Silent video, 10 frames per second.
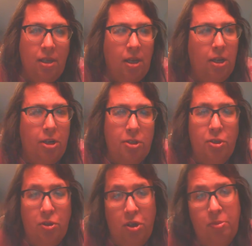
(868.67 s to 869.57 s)
I know,
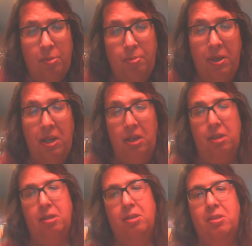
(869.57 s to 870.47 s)
to a human
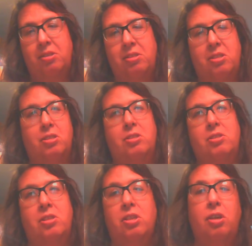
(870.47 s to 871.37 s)
being, you know,
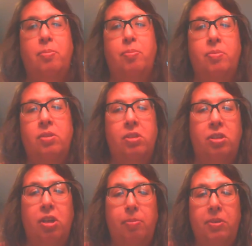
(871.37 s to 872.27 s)
the
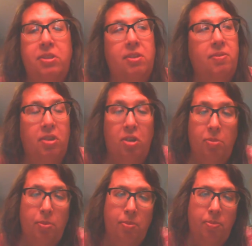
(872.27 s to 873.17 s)
numbness of the
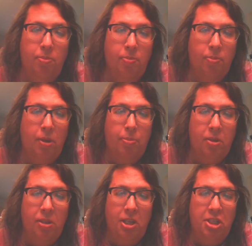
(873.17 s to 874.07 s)
human
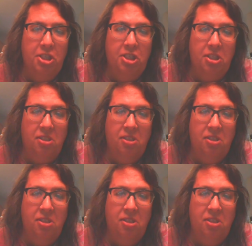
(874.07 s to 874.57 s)
population.